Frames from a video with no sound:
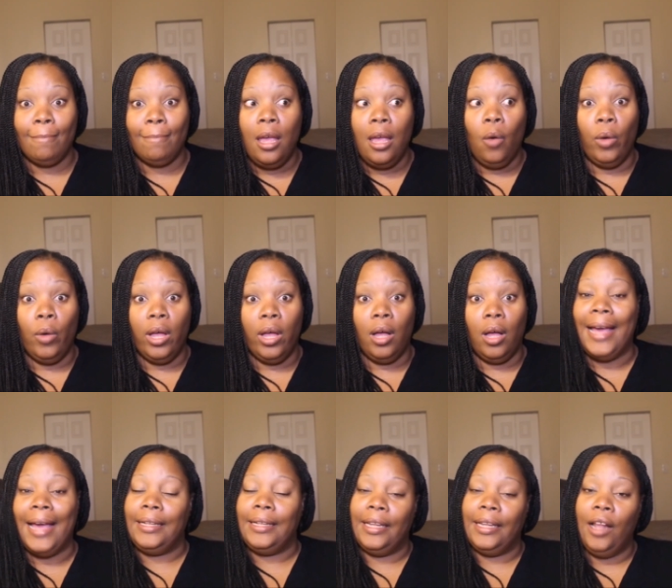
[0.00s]
Well,
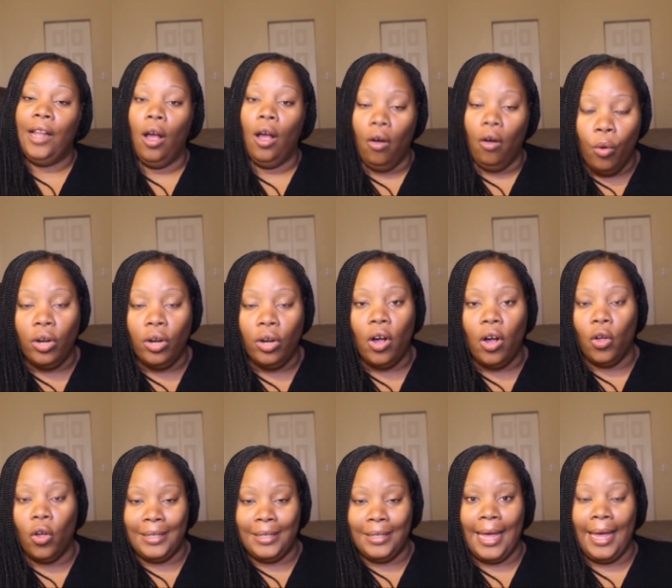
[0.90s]
I did homework
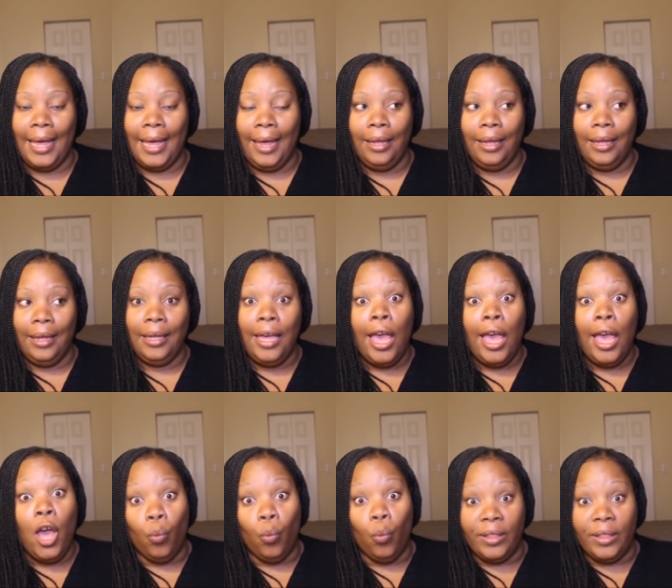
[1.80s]
all day
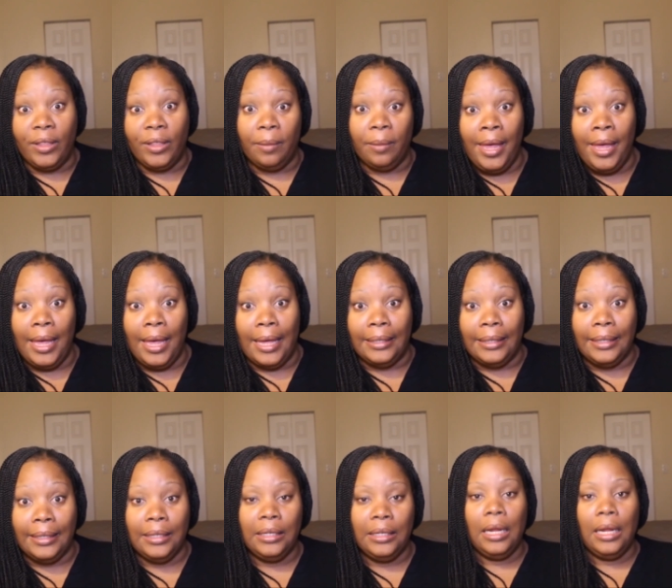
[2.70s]
with a pen.
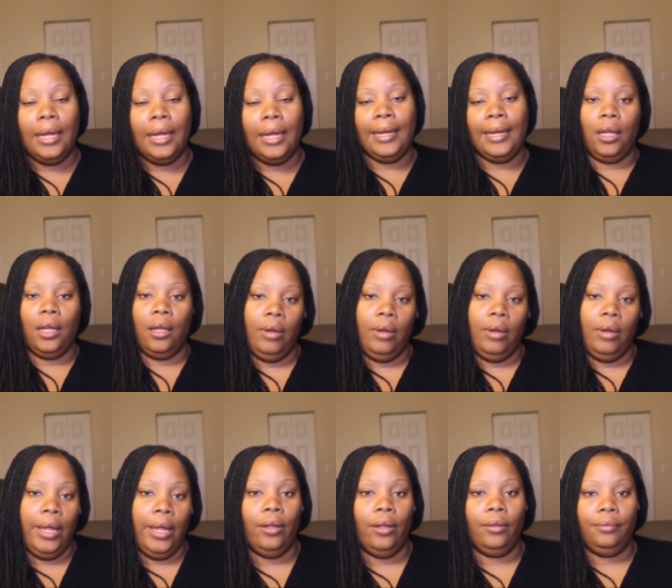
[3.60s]
Can I go
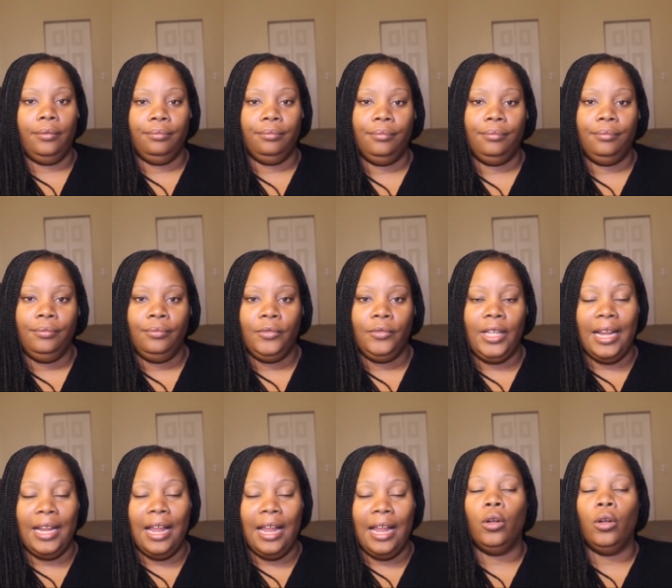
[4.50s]
now?
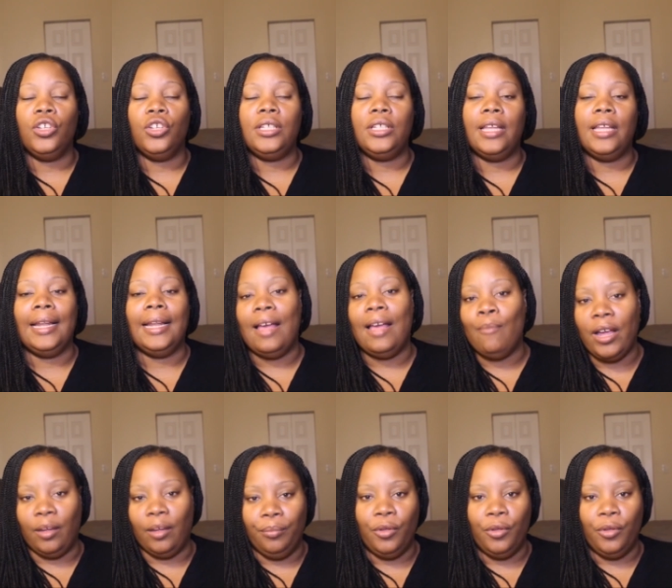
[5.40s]
She said, can I have
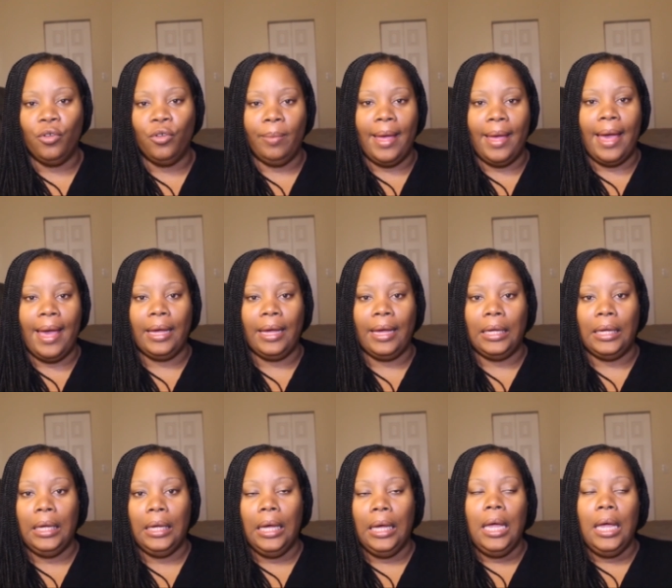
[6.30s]
my computer back?
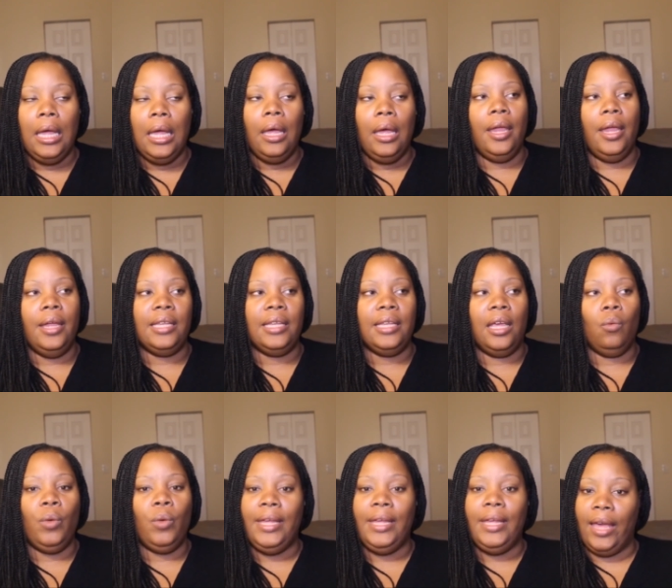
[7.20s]
And he
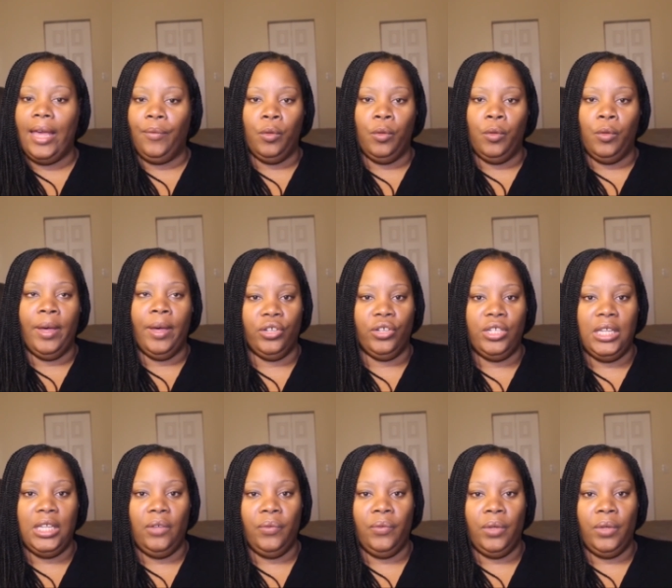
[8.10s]
said, we gave you back your
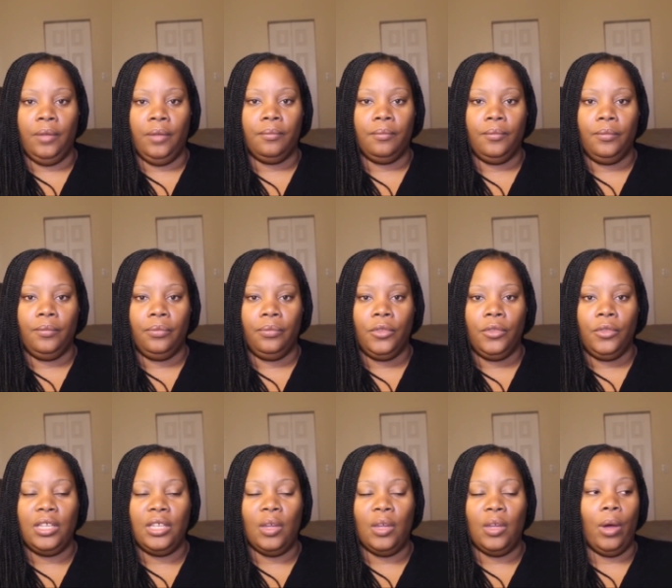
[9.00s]
TV.
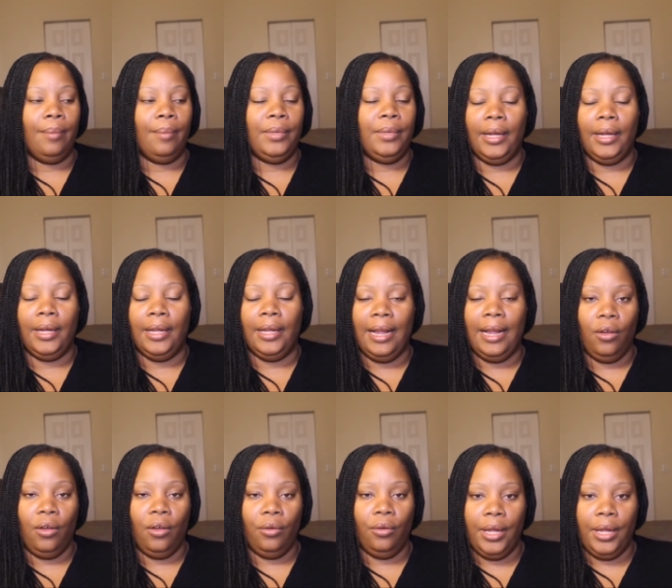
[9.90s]
She said, well, I'm done. Can I
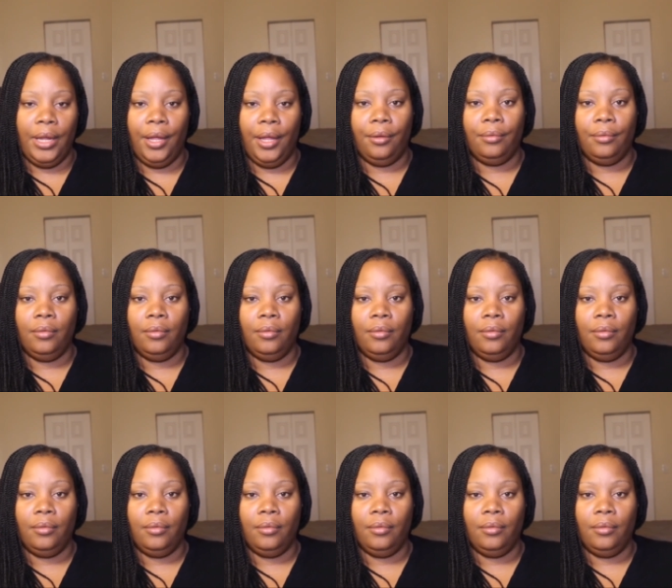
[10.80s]
go now?